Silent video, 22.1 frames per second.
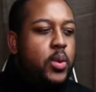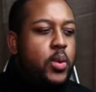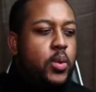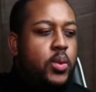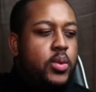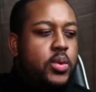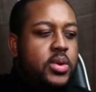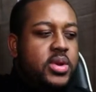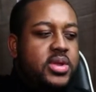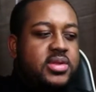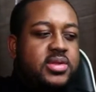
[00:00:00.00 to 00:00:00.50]

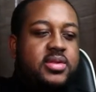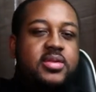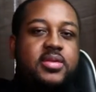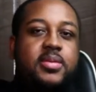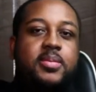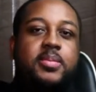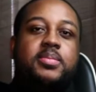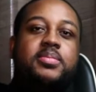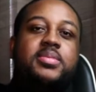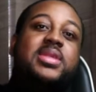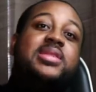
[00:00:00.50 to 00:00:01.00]
This
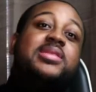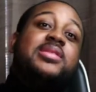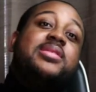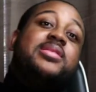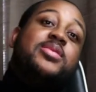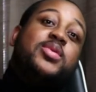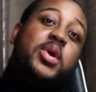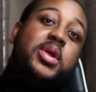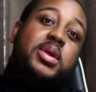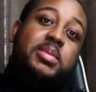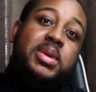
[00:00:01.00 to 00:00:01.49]
is
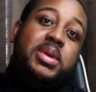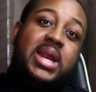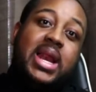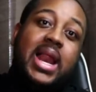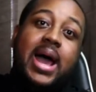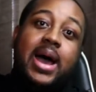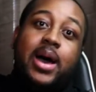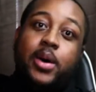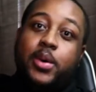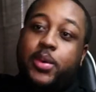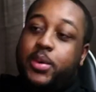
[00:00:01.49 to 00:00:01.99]
gonna be
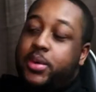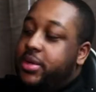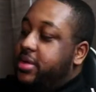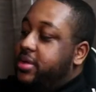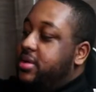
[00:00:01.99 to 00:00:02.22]
loud.